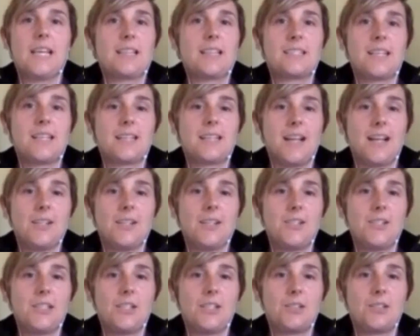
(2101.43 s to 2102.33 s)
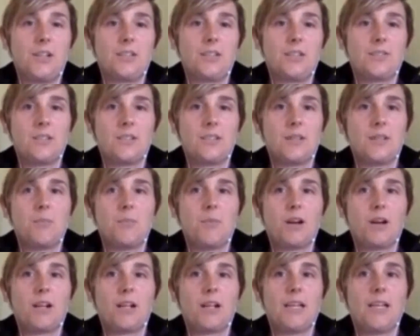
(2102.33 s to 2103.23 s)
going to take this technology and transfer
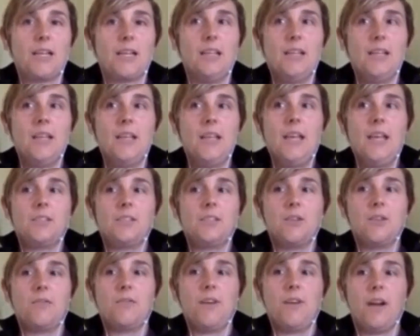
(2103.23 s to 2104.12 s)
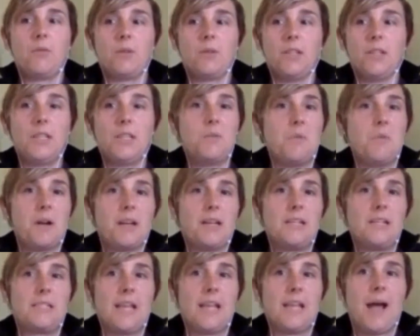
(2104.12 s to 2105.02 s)
it to the market. And so if I really
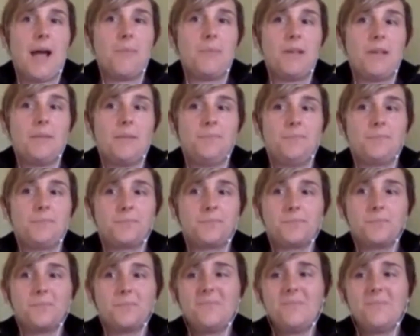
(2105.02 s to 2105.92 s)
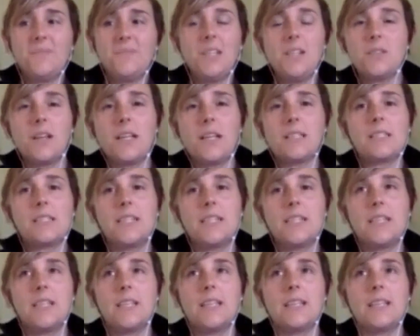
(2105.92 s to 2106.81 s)
wanted it to happen, so I
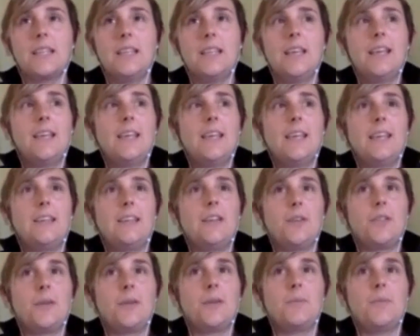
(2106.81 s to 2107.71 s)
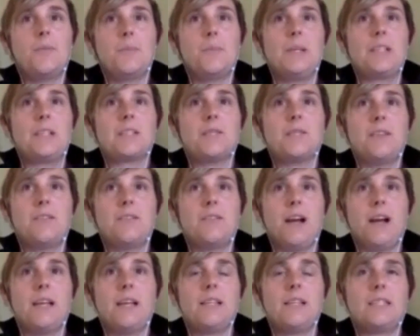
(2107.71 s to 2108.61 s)
guess the
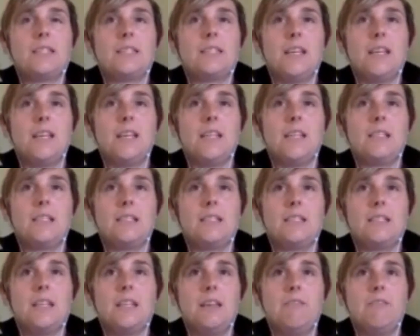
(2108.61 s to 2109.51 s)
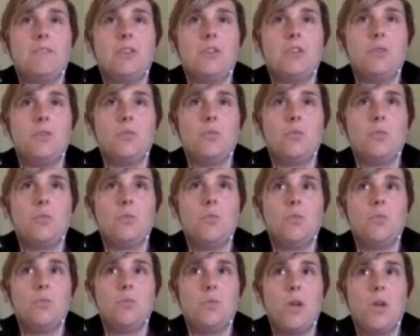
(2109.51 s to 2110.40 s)
piece of advice is if
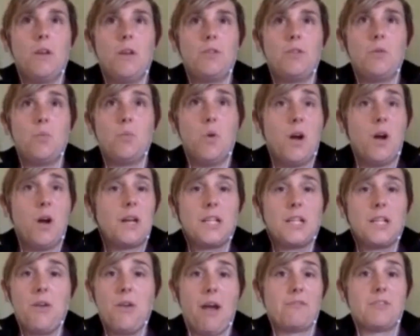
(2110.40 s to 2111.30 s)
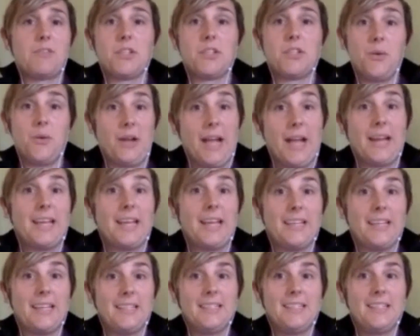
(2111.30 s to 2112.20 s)
you want it, you have to go
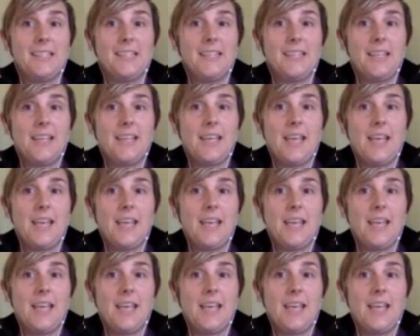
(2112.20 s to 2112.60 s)
get it